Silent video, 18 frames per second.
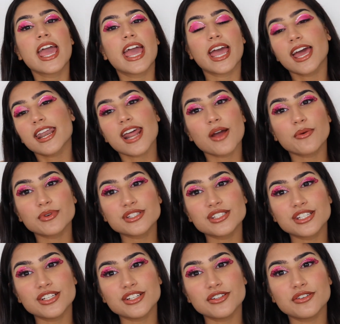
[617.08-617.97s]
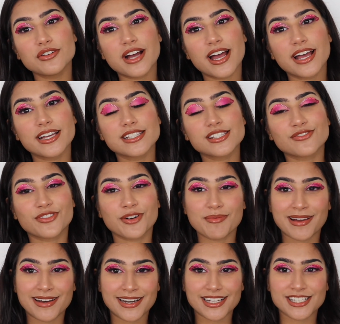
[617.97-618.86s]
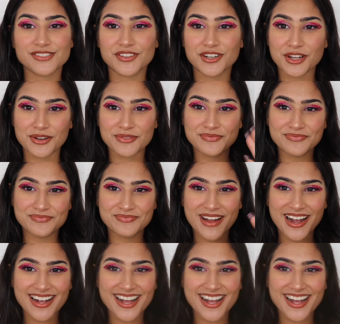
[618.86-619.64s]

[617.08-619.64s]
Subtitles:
and I will see you guys for my next video. Bye